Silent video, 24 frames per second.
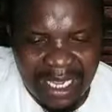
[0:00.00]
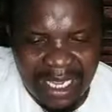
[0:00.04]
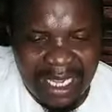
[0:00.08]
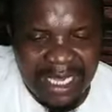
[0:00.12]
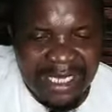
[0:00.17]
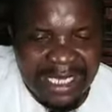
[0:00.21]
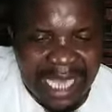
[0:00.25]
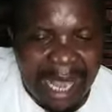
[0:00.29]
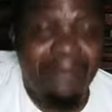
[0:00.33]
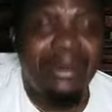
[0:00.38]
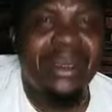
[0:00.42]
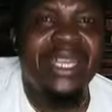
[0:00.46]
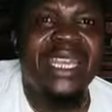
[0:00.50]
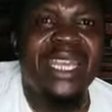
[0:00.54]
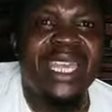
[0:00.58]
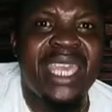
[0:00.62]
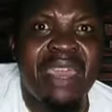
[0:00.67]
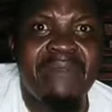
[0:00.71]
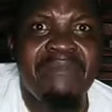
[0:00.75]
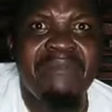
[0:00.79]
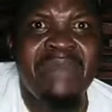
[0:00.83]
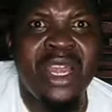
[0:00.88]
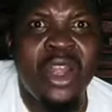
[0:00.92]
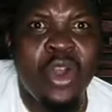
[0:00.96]
Somebody
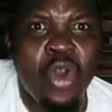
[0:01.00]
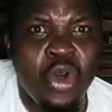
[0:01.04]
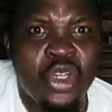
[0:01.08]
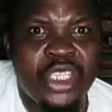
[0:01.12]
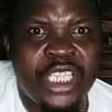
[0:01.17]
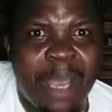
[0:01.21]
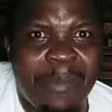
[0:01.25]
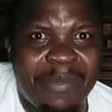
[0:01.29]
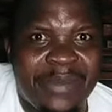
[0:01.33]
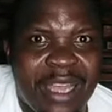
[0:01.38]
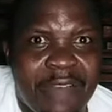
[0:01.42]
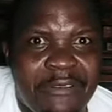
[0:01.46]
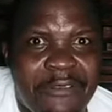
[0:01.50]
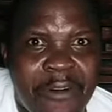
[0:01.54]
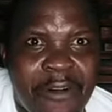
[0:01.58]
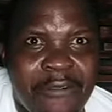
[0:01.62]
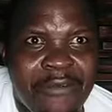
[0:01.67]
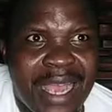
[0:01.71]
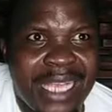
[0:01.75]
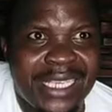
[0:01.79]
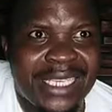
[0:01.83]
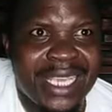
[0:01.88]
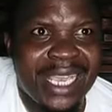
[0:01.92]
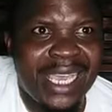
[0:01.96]
give me Luke chapter 4,
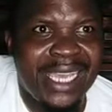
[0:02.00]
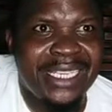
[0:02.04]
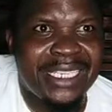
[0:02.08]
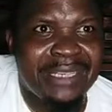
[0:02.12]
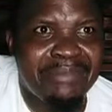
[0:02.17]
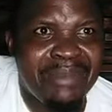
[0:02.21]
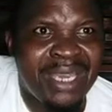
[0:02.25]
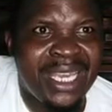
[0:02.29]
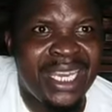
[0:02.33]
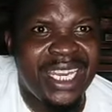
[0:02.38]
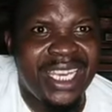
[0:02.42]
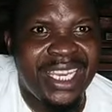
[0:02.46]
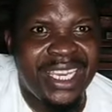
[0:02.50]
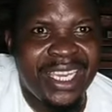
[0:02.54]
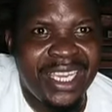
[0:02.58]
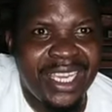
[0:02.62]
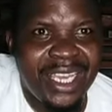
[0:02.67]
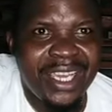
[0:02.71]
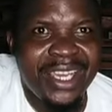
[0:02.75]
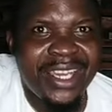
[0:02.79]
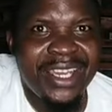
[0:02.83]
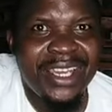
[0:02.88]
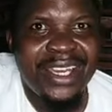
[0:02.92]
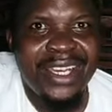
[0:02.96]
verse 8. Millie,
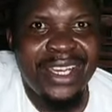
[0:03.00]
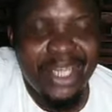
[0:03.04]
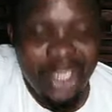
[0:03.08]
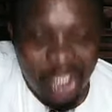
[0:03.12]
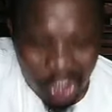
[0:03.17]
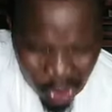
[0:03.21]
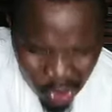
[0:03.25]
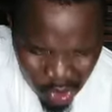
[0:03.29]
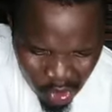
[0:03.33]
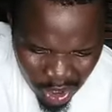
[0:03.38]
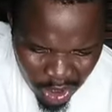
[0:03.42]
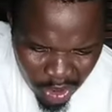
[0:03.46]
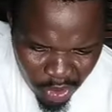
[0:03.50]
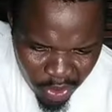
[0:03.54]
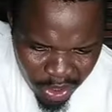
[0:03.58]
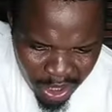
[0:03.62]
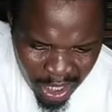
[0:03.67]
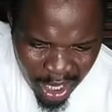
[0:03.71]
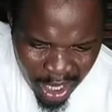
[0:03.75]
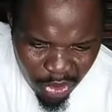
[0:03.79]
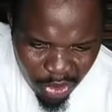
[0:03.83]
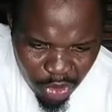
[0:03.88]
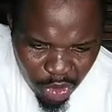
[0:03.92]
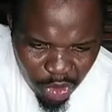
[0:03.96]
you are
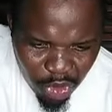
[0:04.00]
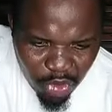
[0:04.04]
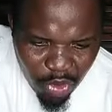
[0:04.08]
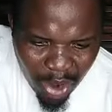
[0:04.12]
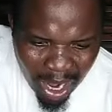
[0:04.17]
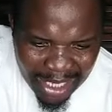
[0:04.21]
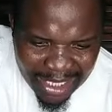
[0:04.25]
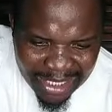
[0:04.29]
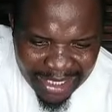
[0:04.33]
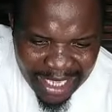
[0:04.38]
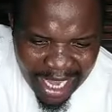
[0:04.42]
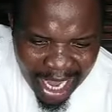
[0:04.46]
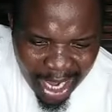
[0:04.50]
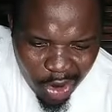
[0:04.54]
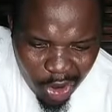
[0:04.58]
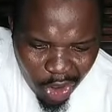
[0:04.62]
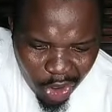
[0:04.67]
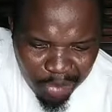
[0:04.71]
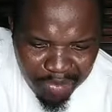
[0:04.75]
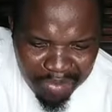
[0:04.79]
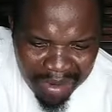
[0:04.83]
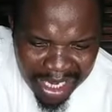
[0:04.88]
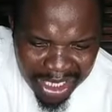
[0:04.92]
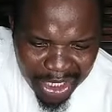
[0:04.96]
doing a good work there.
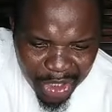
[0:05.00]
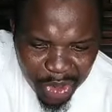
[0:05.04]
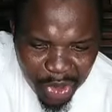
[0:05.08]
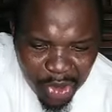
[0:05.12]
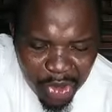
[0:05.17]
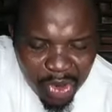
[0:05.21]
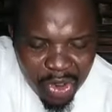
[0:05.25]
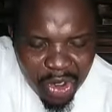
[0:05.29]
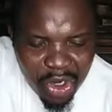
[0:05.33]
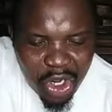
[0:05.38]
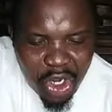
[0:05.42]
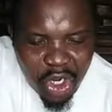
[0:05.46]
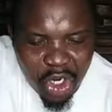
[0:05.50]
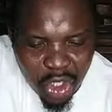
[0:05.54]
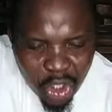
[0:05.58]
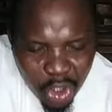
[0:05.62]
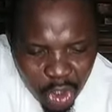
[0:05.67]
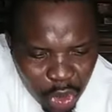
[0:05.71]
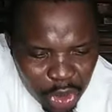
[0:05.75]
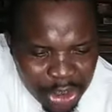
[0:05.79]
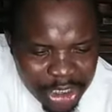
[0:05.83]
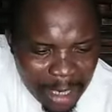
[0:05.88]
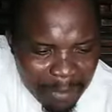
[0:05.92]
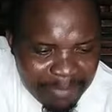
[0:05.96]
God bless you.
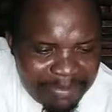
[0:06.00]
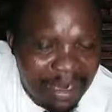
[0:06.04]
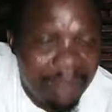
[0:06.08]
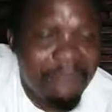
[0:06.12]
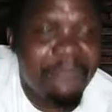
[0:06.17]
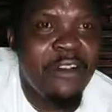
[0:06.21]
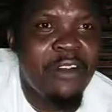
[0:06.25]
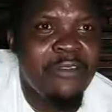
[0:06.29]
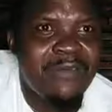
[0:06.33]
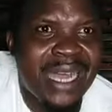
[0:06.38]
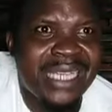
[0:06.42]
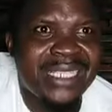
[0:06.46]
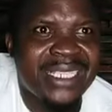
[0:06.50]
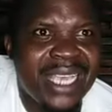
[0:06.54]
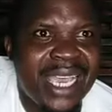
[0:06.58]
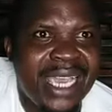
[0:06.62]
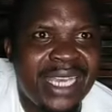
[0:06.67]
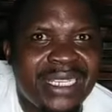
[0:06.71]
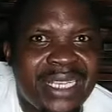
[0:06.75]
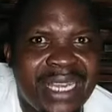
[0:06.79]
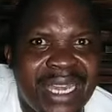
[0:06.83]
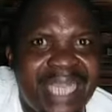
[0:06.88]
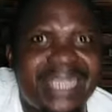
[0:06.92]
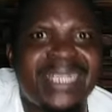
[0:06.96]
Luke chapter 4, verse
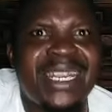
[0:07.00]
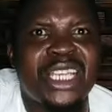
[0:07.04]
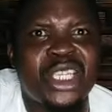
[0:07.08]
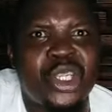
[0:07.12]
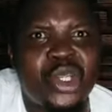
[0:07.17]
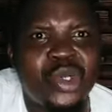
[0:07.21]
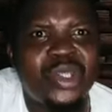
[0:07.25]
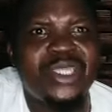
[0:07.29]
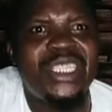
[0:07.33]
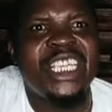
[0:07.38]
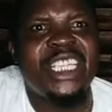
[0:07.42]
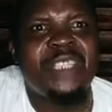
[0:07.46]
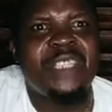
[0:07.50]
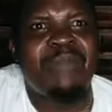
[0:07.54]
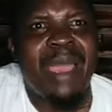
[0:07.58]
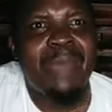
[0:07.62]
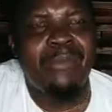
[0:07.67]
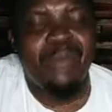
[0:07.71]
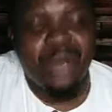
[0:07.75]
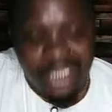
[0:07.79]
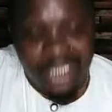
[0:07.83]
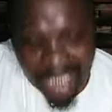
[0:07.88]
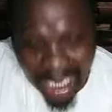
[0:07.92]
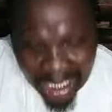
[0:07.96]
8. Let us do this
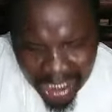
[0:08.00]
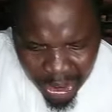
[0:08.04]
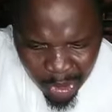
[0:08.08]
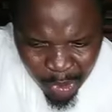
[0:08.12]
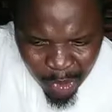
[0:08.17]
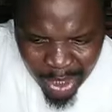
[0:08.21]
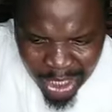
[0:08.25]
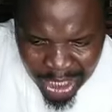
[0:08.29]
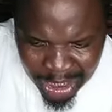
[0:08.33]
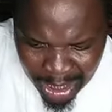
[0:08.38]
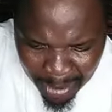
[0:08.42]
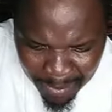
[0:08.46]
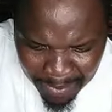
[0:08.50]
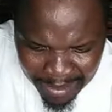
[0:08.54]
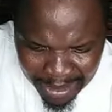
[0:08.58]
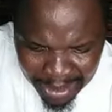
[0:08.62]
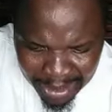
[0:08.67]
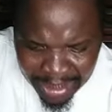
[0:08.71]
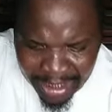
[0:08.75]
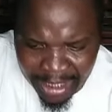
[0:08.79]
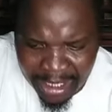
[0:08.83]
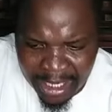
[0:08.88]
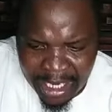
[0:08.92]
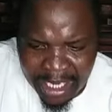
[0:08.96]
Bible study together,
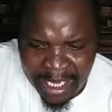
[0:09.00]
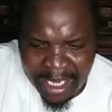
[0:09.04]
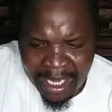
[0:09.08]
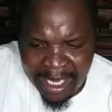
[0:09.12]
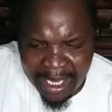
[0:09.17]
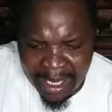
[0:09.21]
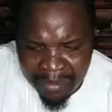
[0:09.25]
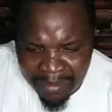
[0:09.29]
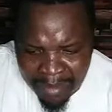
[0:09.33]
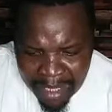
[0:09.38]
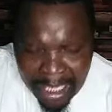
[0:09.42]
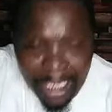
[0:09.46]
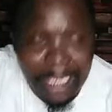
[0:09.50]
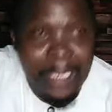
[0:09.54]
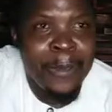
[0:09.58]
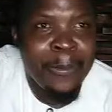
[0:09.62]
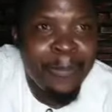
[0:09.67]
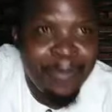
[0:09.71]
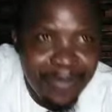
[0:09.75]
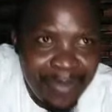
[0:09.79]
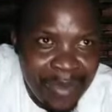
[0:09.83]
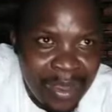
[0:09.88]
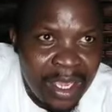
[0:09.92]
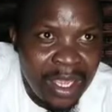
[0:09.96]
please. Millie,
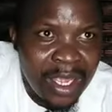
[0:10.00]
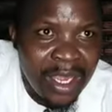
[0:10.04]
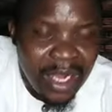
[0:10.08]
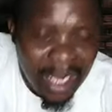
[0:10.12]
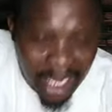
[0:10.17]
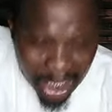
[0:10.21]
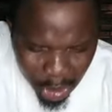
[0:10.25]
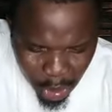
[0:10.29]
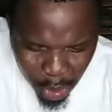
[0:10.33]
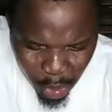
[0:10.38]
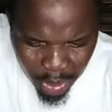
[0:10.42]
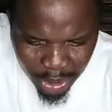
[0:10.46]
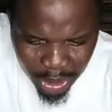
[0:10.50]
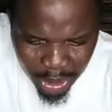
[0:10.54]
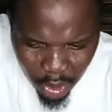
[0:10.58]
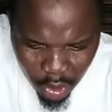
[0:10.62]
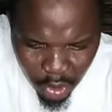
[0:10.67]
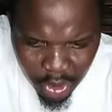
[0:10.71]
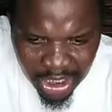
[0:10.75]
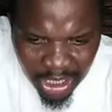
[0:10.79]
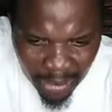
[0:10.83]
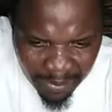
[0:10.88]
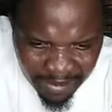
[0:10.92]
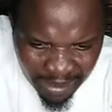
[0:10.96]
let's do it.
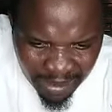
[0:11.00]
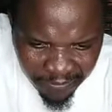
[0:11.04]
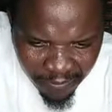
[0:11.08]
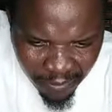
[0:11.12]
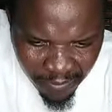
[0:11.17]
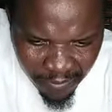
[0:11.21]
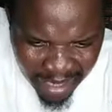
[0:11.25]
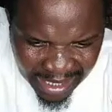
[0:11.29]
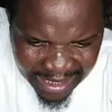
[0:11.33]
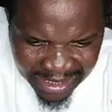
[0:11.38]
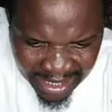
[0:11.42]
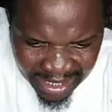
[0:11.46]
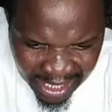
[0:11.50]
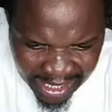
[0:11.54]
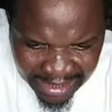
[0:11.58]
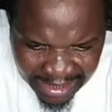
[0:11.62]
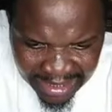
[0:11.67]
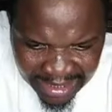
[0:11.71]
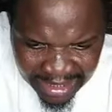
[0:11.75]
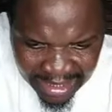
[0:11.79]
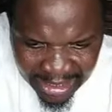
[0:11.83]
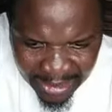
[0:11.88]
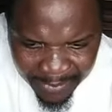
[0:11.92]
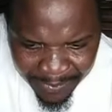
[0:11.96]
Luke chapter 4, verse
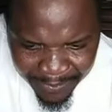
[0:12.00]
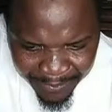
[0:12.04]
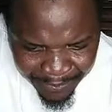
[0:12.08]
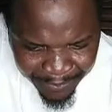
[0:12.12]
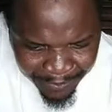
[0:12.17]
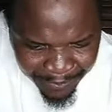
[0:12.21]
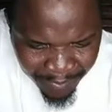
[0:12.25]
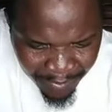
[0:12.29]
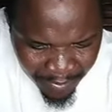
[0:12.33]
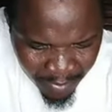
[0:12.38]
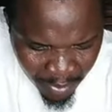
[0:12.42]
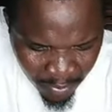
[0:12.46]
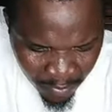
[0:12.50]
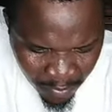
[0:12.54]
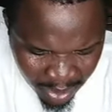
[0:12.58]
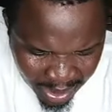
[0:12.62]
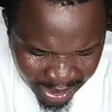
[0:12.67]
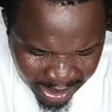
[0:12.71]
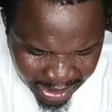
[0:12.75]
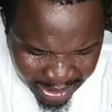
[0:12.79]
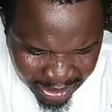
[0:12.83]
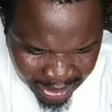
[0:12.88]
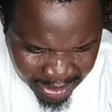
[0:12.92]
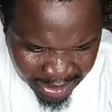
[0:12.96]
8. What
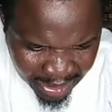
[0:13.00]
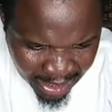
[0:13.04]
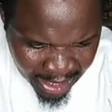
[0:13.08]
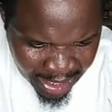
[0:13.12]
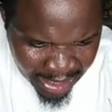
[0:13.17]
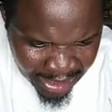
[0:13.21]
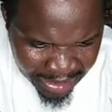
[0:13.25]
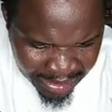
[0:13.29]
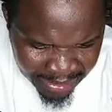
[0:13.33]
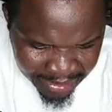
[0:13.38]
does he say?